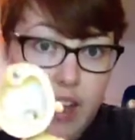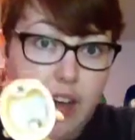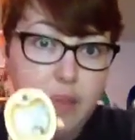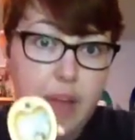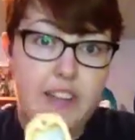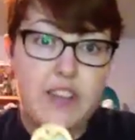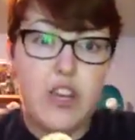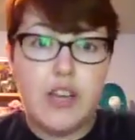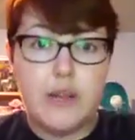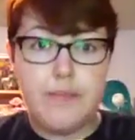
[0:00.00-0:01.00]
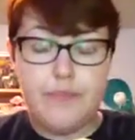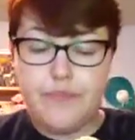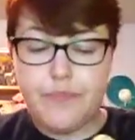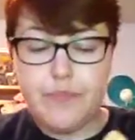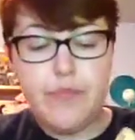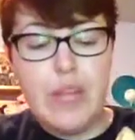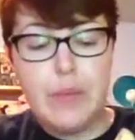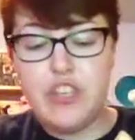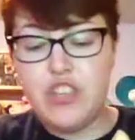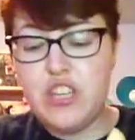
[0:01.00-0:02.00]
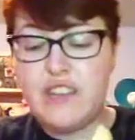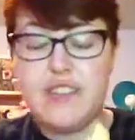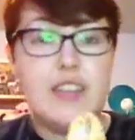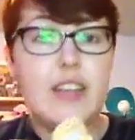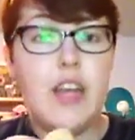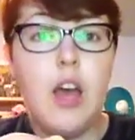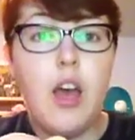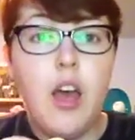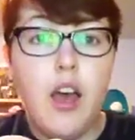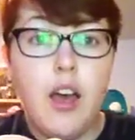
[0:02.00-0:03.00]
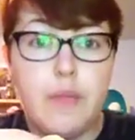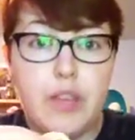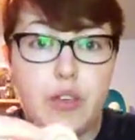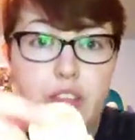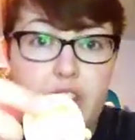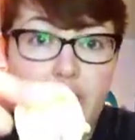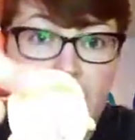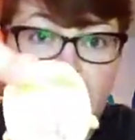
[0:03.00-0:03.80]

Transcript: um, S-hook, but she doesn't. Um, the only thing